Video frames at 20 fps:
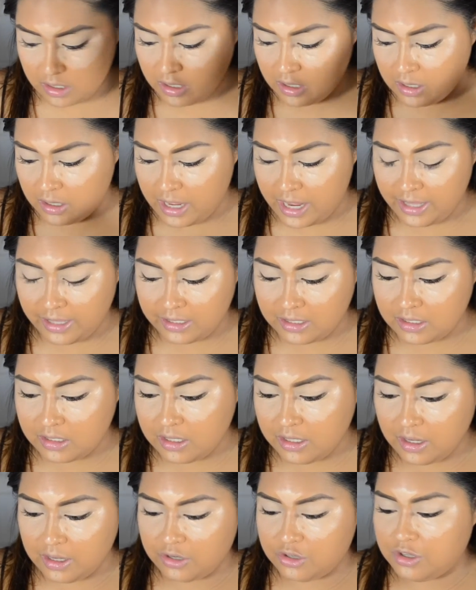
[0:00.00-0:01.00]
I like to
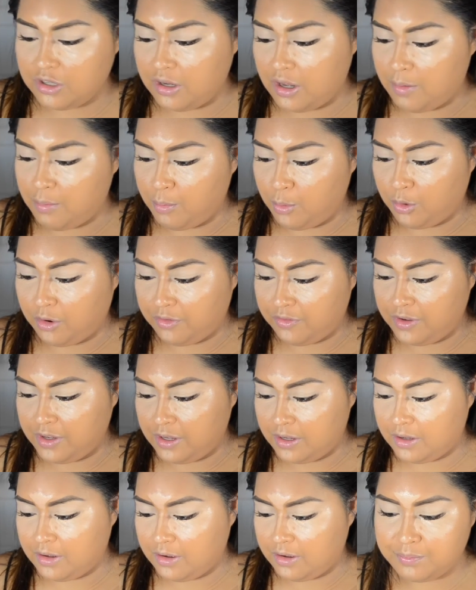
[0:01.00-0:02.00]
take actually a
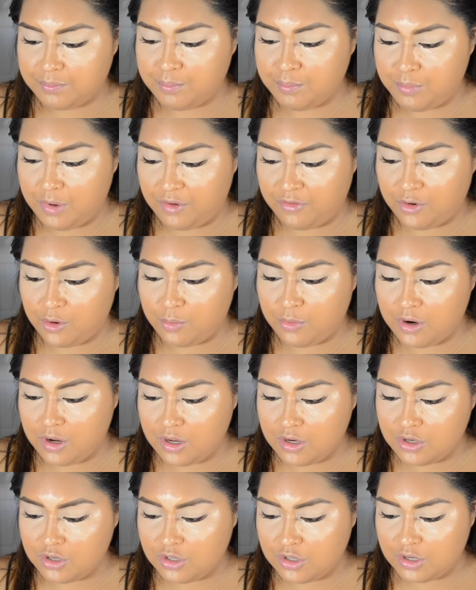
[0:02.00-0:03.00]
Morphe buffer
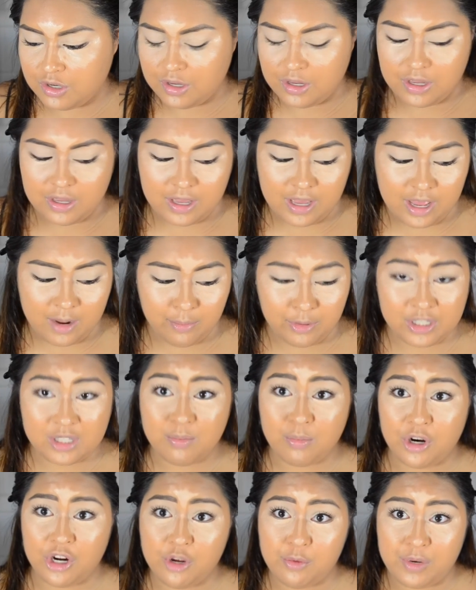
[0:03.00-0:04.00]
brush and put some
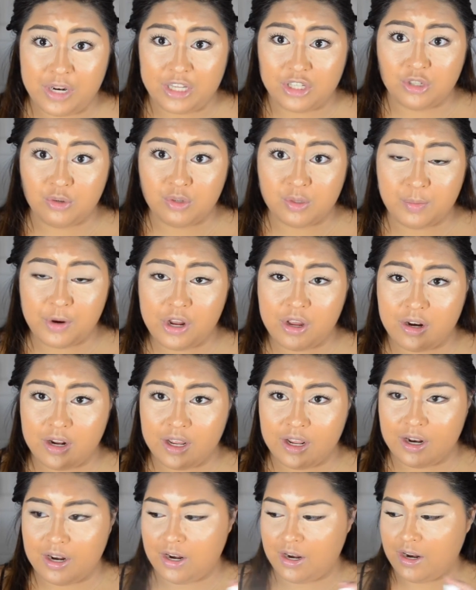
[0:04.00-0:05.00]
Mario Badescu spray on
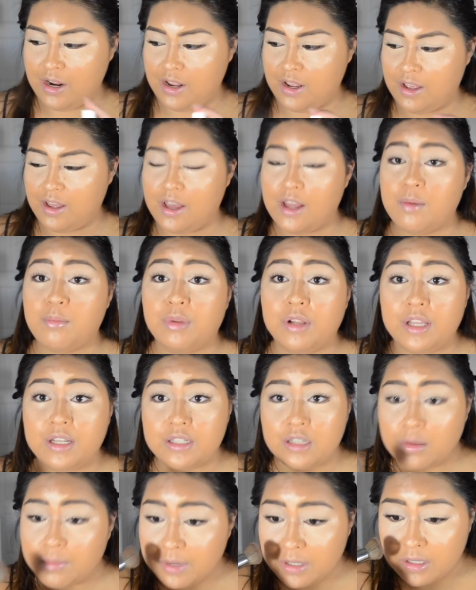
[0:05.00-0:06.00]
it and blend
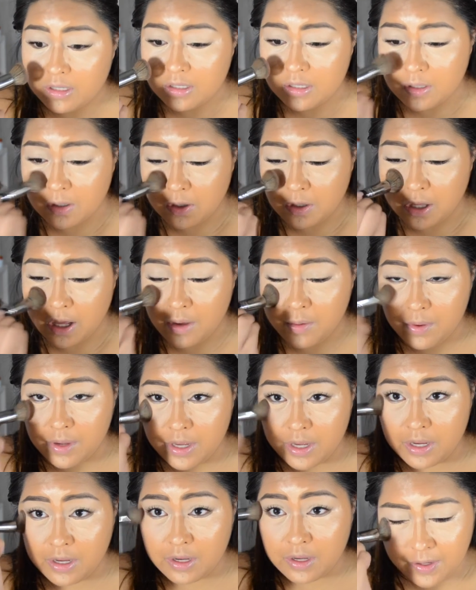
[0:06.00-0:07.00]
out my concealer that
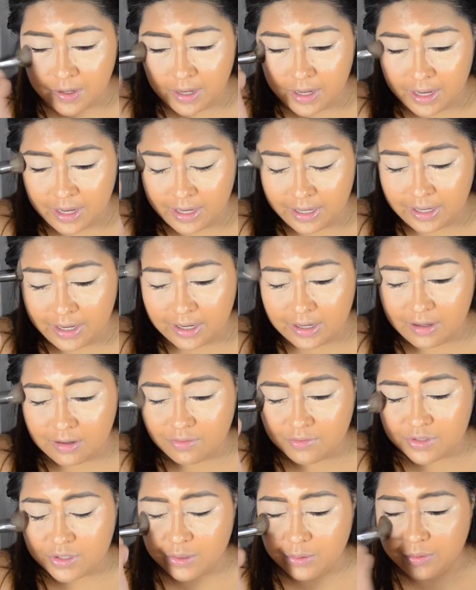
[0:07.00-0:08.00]
way. I kind
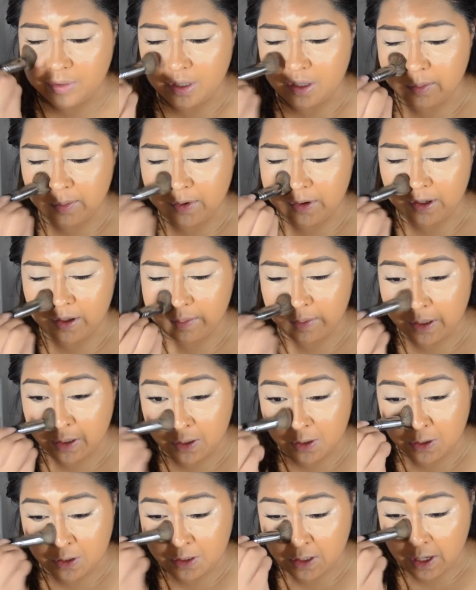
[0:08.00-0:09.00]
of don't like beauty
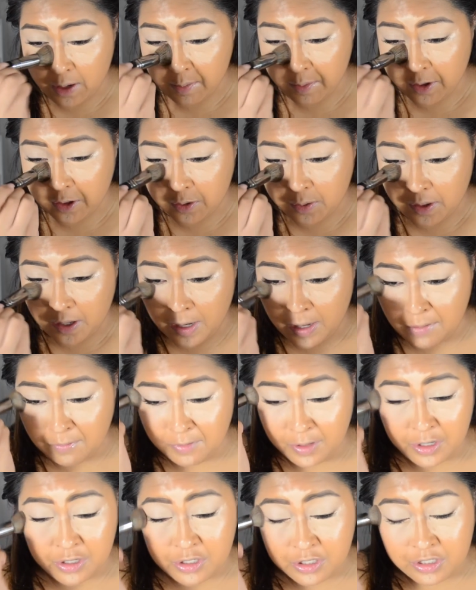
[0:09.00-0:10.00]
blenders that much when I have
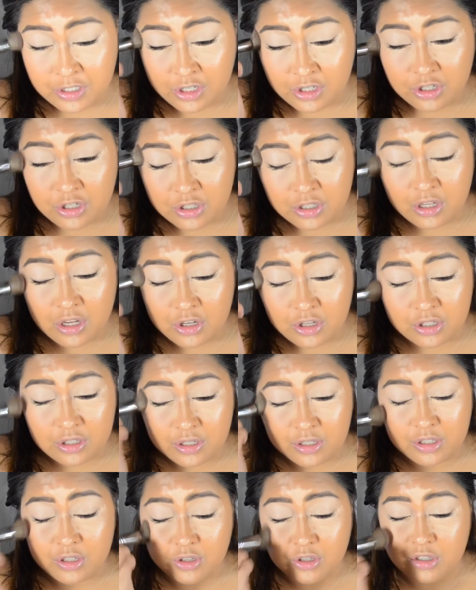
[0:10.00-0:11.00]
lash extensions on, just
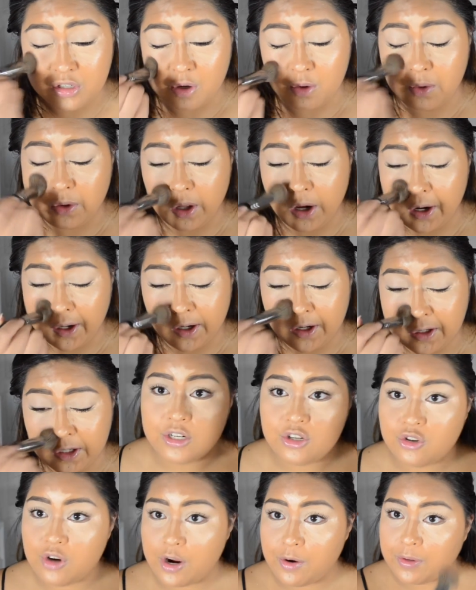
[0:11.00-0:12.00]
because they're so large. I need
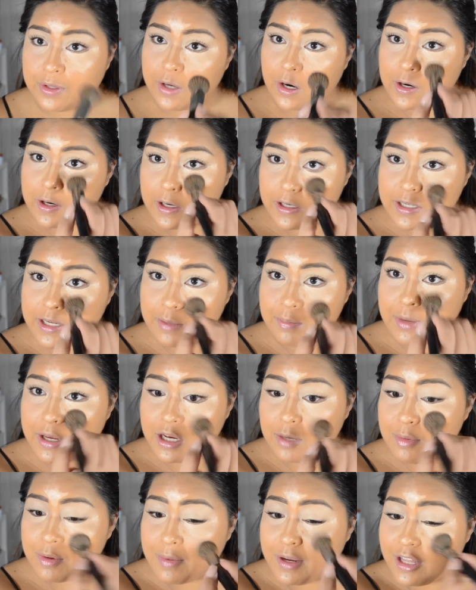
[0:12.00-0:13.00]
to try really hard not to get
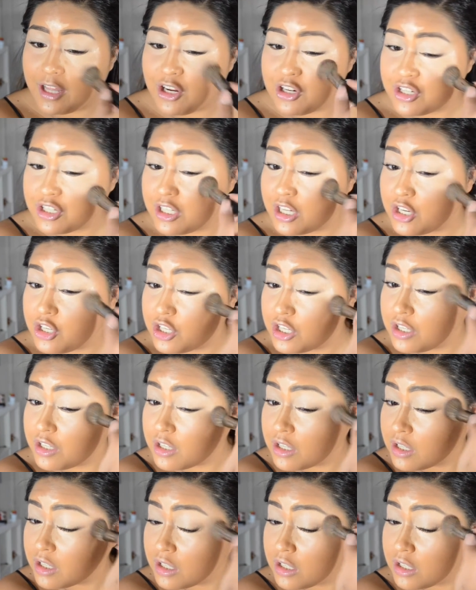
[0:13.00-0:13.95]
makeup in my lash extension.